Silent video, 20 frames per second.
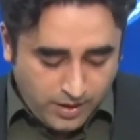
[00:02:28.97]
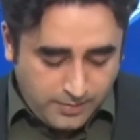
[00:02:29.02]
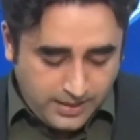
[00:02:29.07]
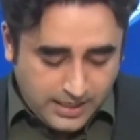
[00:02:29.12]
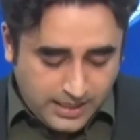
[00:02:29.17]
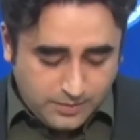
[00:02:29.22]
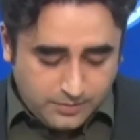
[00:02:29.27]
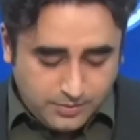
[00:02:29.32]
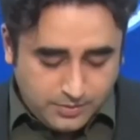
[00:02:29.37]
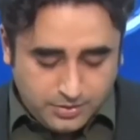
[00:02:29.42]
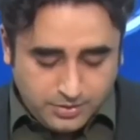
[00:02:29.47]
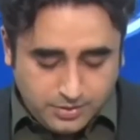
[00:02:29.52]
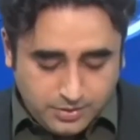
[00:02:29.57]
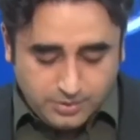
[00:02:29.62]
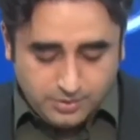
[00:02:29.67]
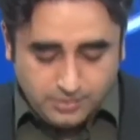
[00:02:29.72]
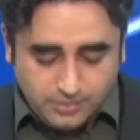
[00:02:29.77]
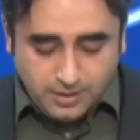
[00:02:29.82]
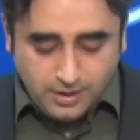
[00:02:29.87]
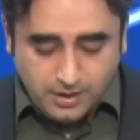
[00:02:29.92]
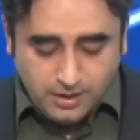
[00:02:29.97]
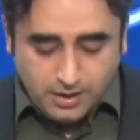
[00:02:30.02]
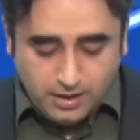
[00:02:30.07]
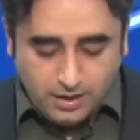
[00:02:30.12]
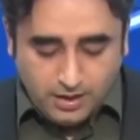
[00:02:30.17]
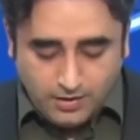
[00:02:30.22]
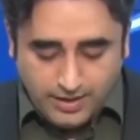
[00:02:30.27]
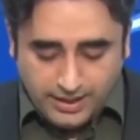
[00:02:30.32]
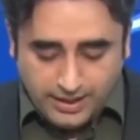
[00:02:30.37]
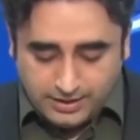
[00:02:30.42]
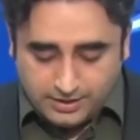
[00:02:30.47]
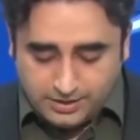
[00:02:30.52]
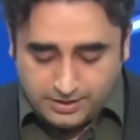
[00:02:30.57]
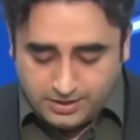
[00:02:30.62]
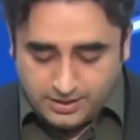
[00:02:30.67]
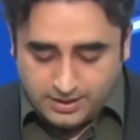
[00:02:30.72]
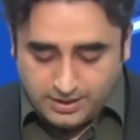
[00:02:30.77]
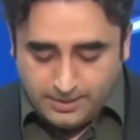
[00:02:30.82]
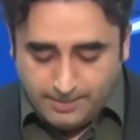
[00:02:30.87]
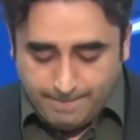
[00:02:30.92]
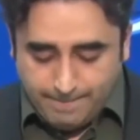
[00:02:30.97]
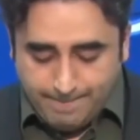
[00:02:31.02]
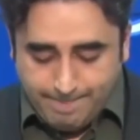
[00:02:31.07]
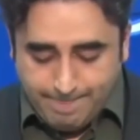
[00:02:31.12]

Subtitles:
be able to do going into the